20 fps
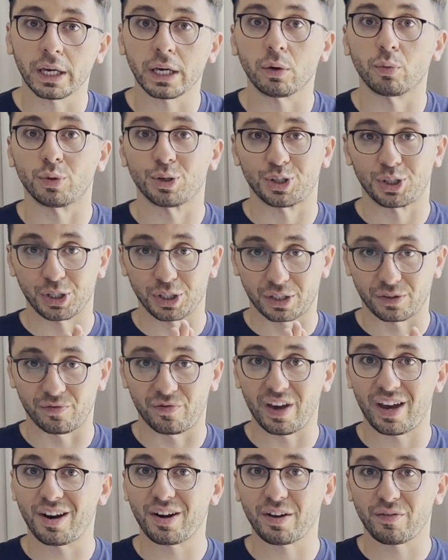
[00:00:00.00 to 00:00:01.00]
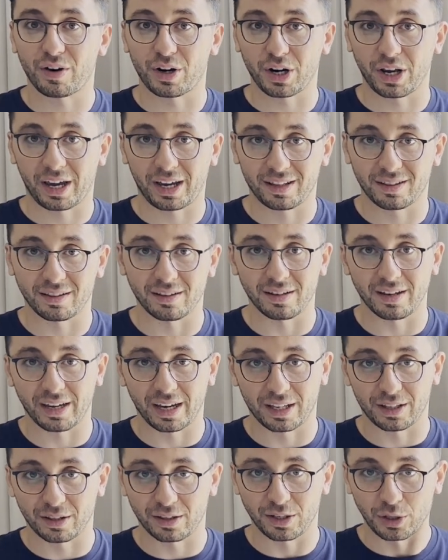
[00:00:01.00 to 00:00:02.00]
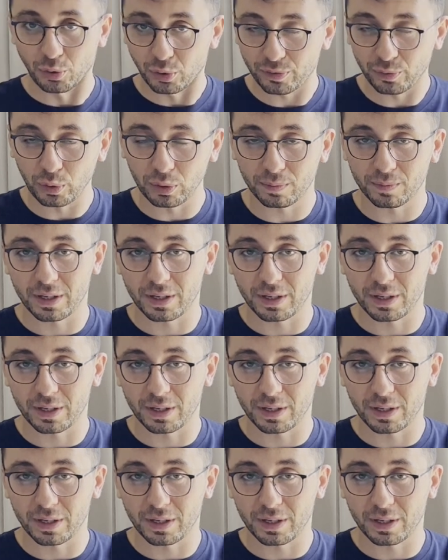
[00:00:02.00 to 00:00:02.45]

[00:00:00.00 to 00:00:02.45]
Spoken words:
which is very, very handy and useful.